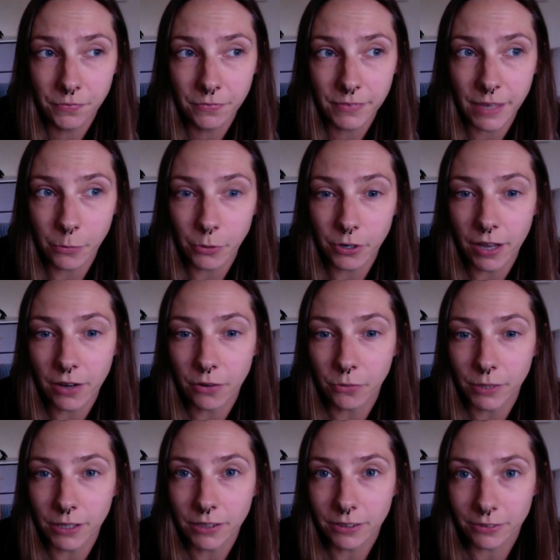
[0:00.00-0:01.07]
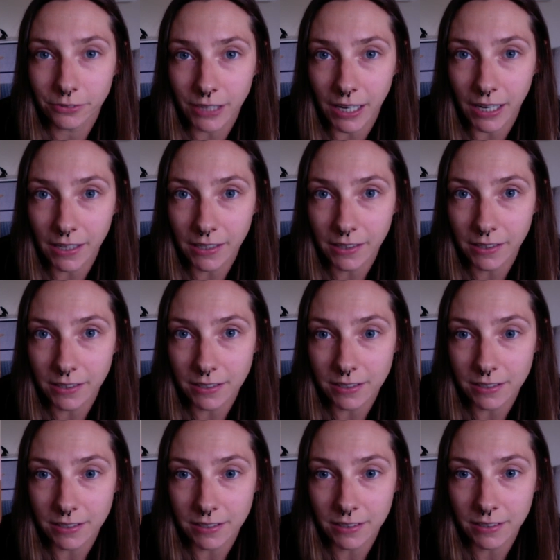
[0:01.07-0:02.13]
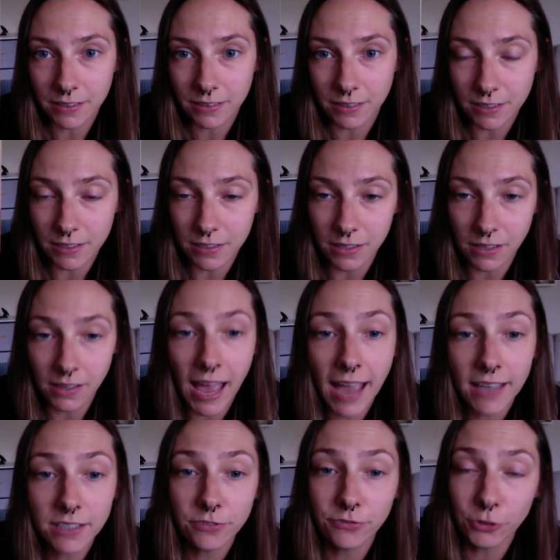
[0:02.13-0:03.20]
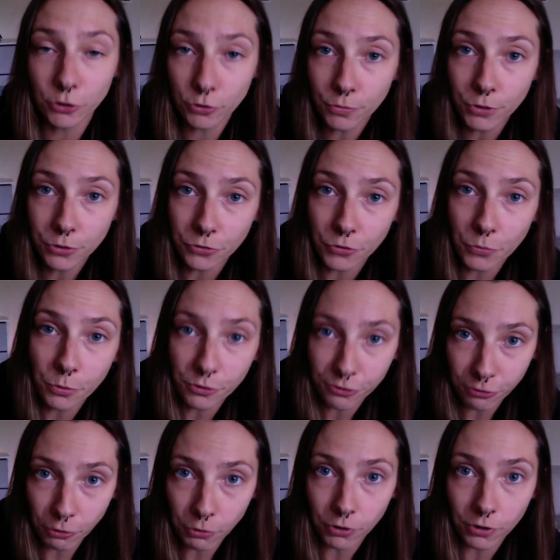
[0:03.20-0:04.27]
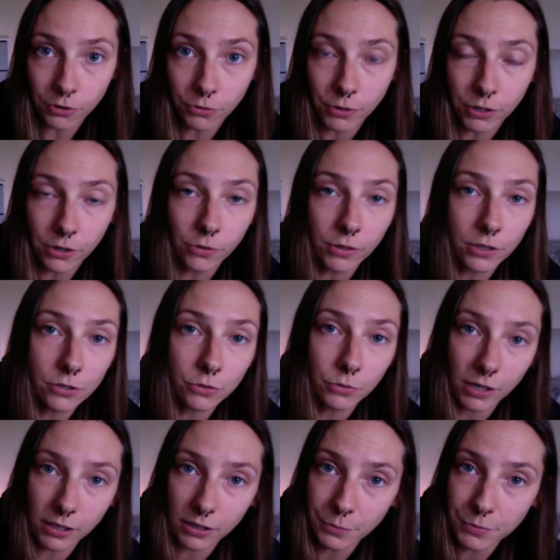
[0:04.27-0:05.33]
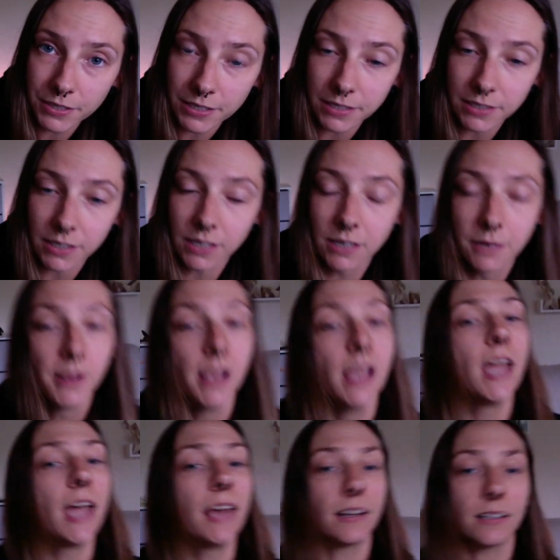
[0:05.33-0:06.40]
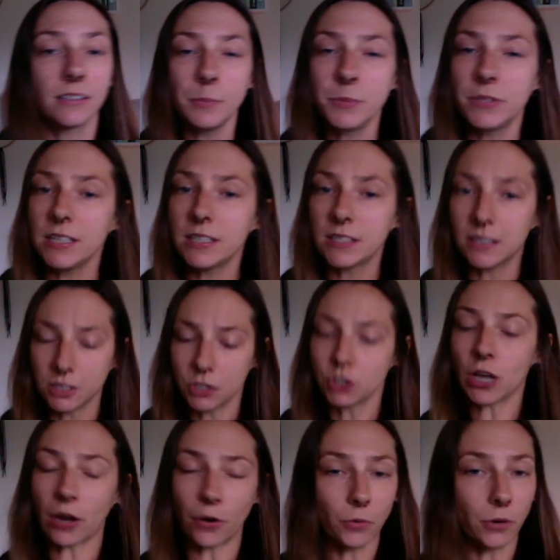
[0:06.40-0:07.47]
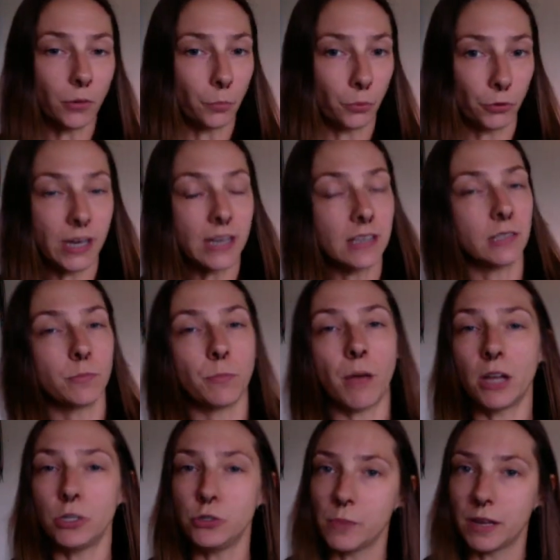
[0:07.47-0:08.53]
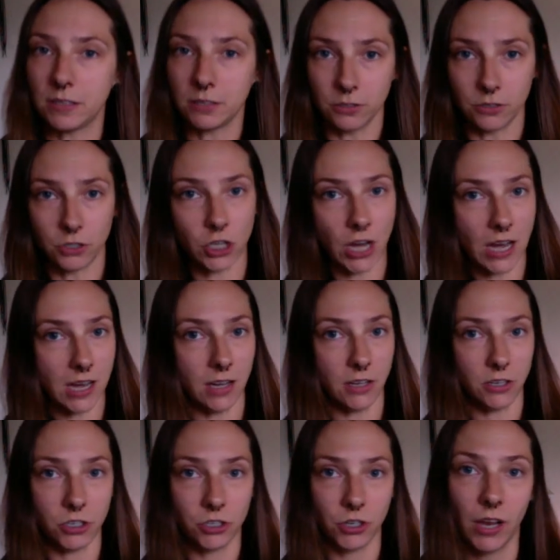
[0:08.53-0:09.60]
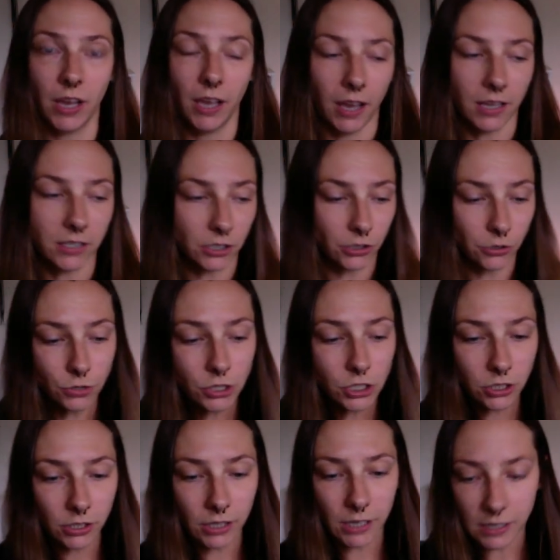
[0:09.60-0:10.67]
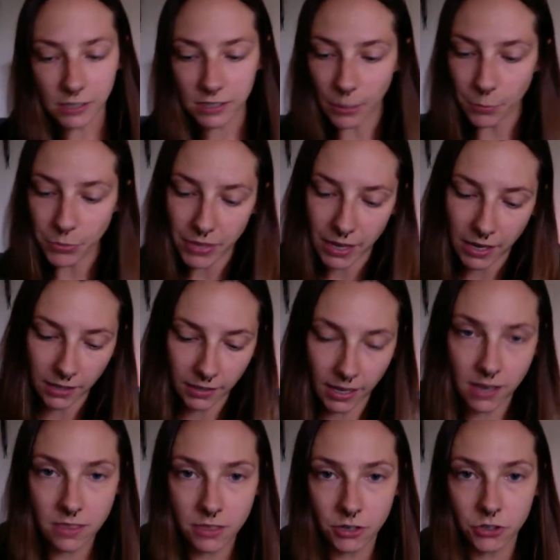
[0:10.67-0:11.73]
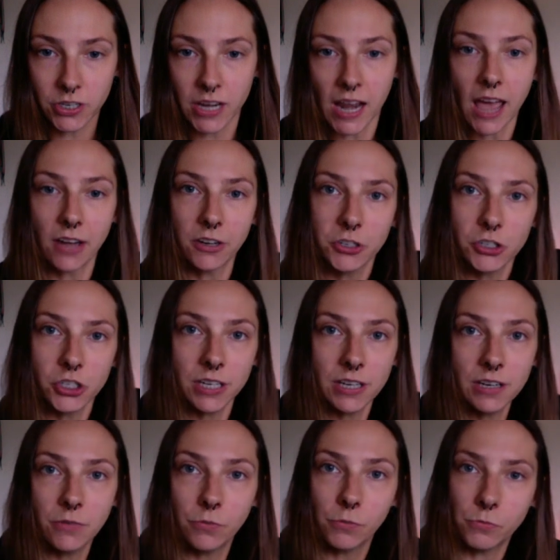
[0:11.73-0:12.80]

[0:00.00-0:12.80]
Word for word: that we're not aware of yet. This is this is the last full moon before we go into eclipse season. And eclipse season in general brings monumental change. It's usually something like there's an energy